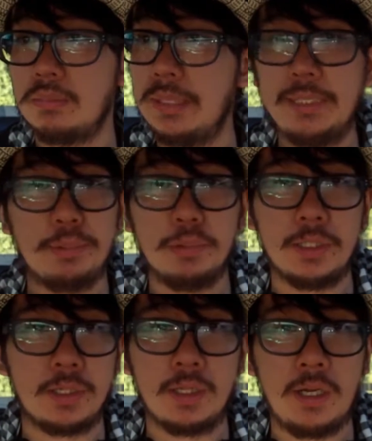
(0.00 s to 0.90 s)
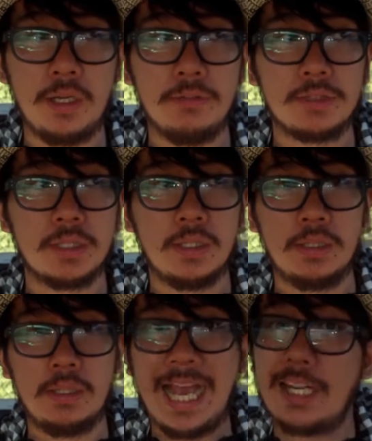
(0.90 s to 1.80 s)
people in our lives,
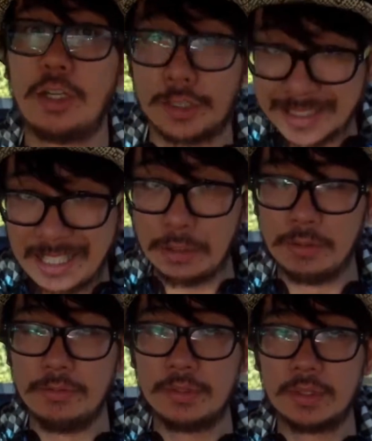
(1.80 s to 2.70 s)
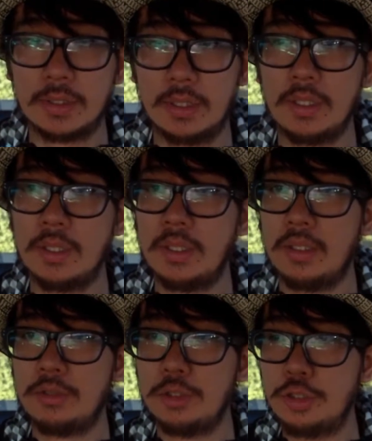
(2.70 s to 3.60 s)
and ourselves,
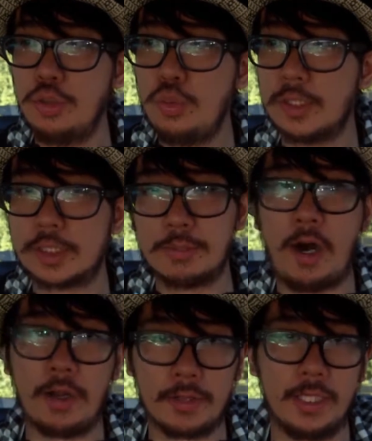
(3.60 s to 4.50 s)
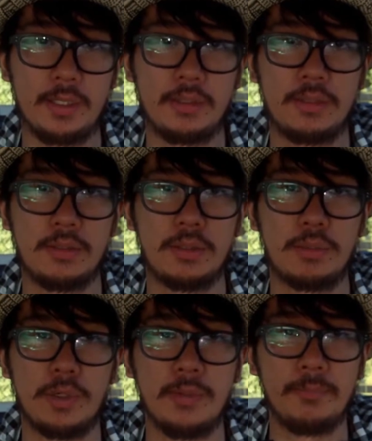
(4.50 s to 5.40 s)
to do the smart thing.
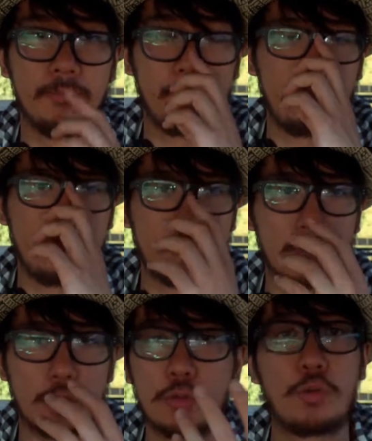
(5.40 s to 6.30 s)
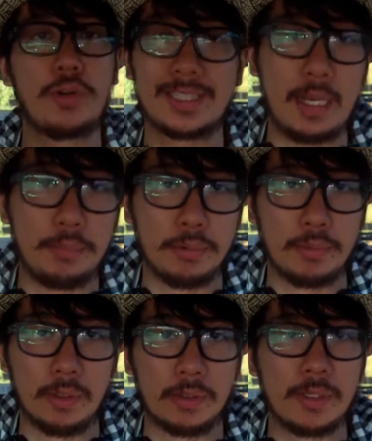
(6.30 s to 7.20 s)
Right? So for example,
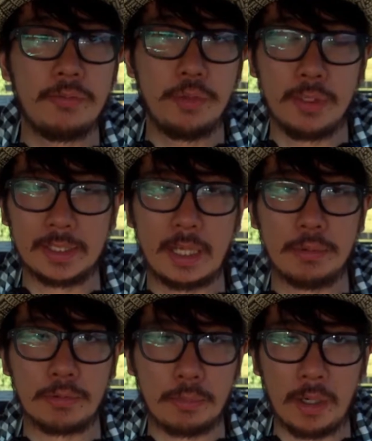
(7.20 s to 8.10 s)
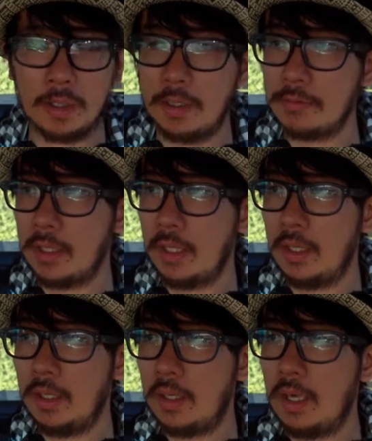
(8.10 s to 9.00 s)
right, I'll give you an example from my life.
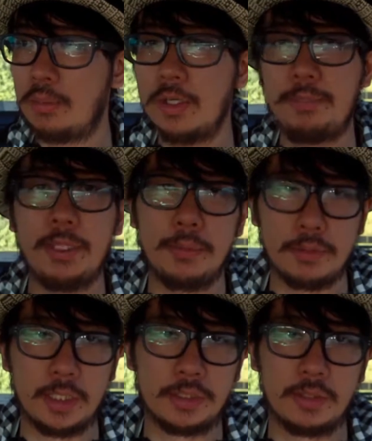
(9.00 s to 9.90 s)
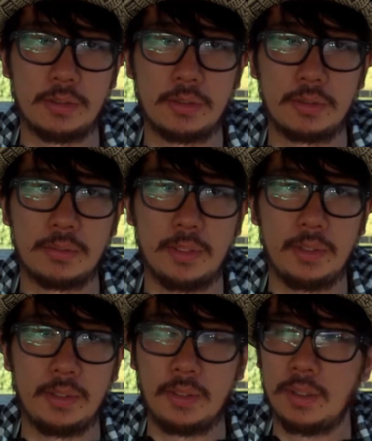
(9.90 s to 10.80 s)
I want to be a musician, right?
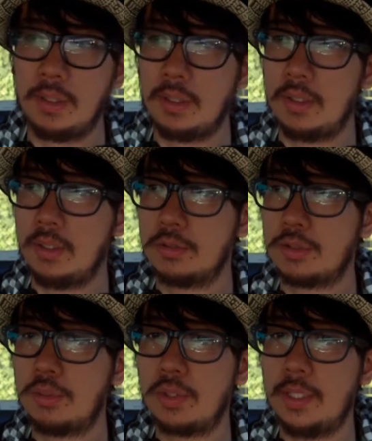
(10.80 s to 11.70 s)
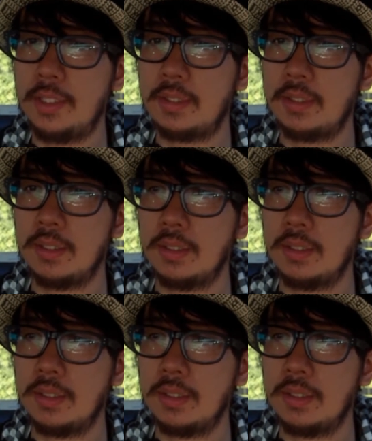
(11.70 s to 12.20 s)
So like,